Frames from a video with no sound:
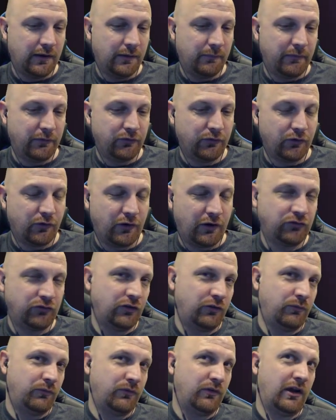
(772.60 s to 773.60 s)
so I
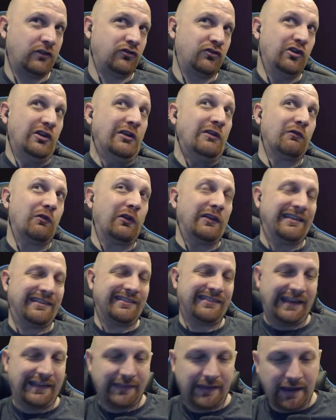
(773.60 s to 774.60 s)
shouldn't really
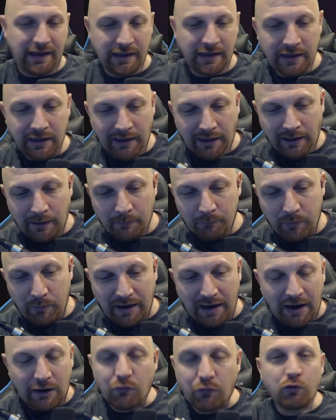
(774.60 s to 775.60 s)
say that.
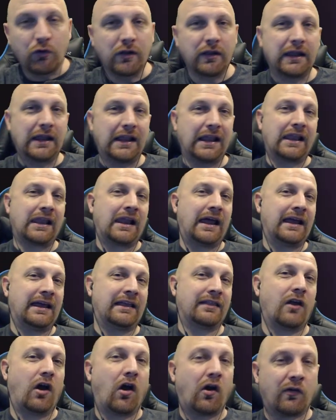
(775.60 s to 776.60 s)
But I really
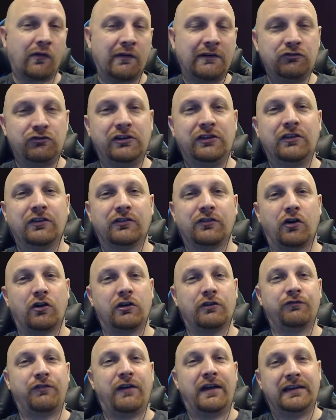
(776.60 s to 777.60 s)
like the RNG this
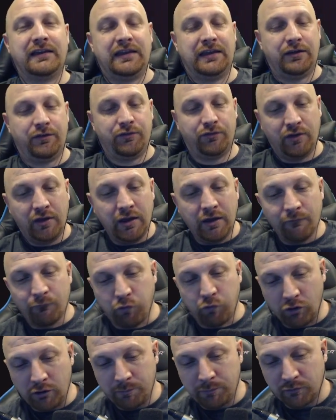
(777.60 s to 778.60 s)
artifact gives.
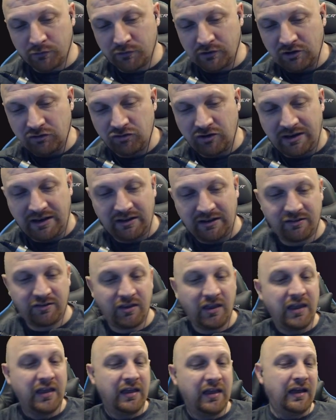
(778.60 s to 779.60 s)
40%
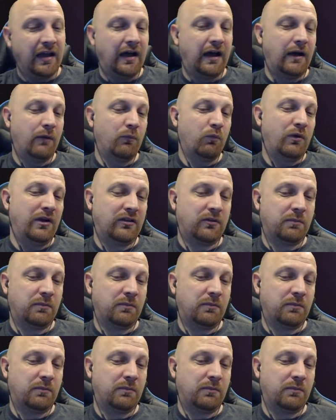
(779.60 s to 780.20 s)
chance when it's